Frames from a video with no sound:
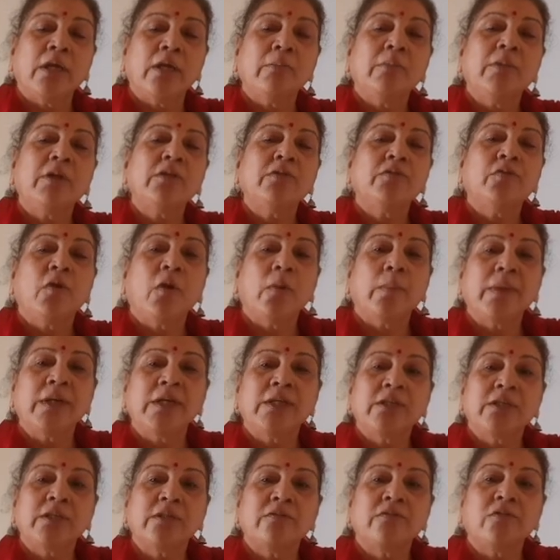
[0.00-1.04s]
image
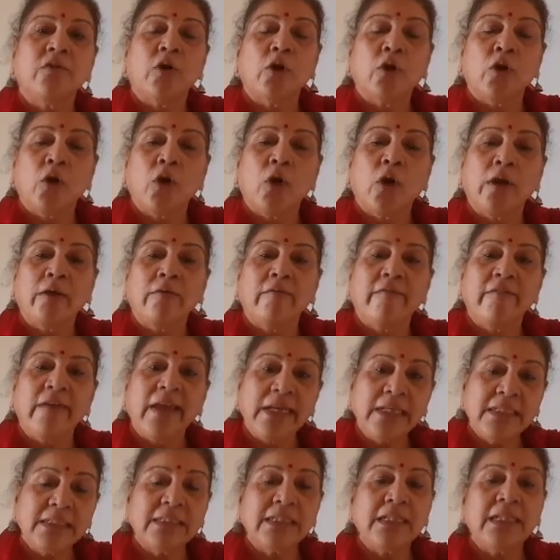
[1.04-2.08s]
formation for
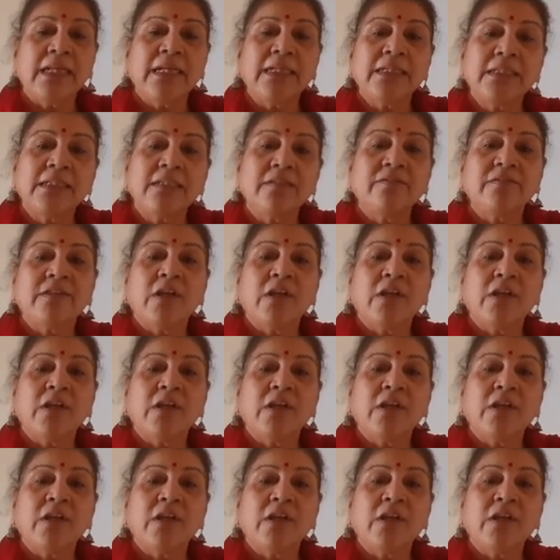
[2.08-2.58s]
convex lens.